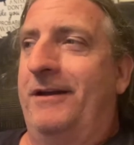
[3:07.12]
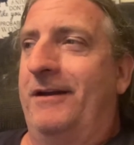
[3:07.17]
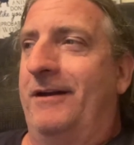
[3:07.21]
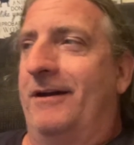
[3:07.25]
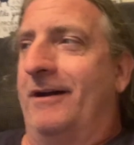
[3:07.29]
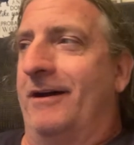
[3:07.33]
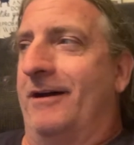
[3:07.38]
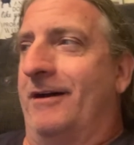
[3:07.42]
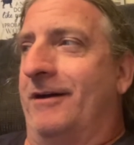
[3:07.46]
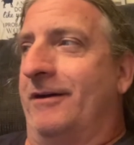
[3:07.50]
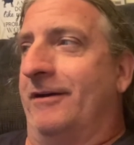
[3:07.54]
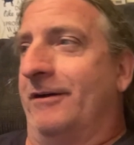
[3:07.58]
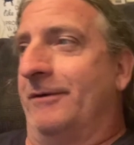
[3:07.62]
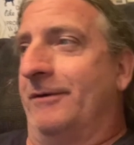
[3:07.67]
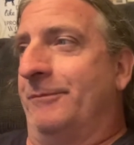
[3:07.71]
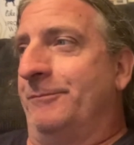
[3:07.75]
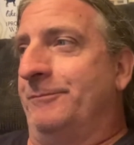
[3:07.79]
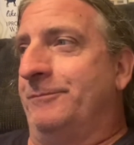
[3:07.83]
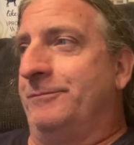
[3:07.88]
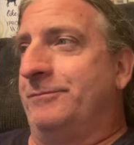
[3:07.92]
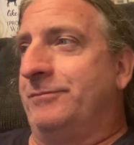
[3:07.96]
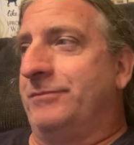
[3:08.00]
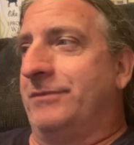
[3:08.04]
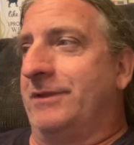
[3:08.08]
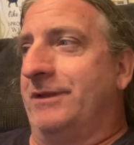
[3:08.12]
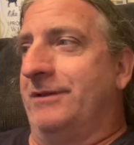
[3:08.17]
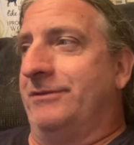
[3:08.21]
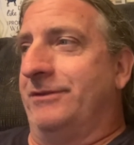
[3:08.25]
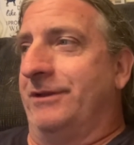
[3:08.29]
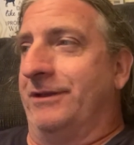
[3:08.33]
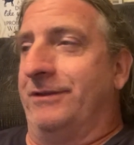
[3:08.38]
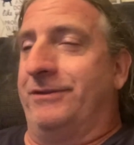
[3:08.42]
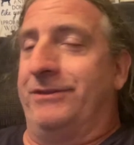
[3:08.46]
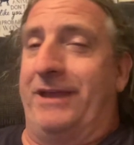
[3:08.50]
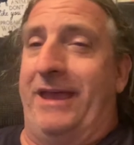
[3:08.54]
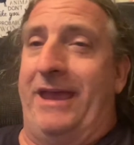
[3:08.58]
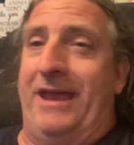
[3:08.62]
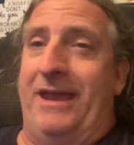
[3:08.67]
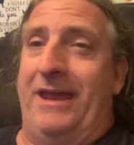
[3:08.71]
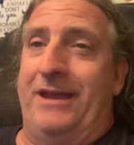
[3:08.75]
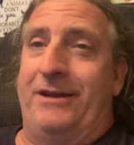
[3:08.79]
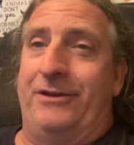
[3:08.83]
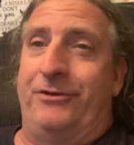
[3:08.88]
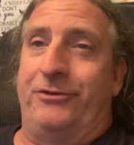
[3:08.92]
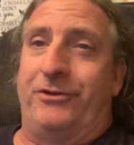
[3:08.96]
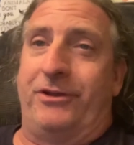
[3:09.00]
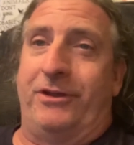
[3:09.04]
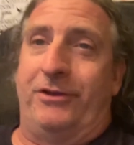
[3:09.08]
um, the the head
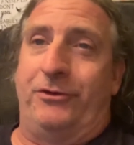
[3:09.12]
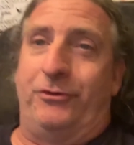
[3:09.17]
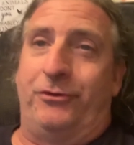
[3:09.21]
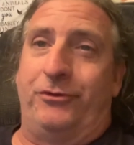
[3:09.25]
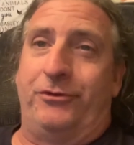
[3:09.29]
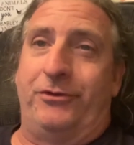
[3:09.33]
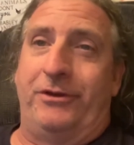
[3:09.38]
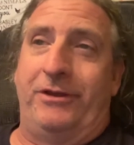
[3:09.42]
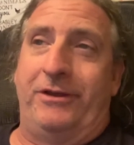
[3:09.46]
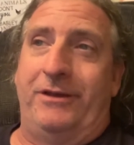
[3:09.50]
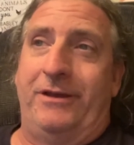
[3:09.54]
is is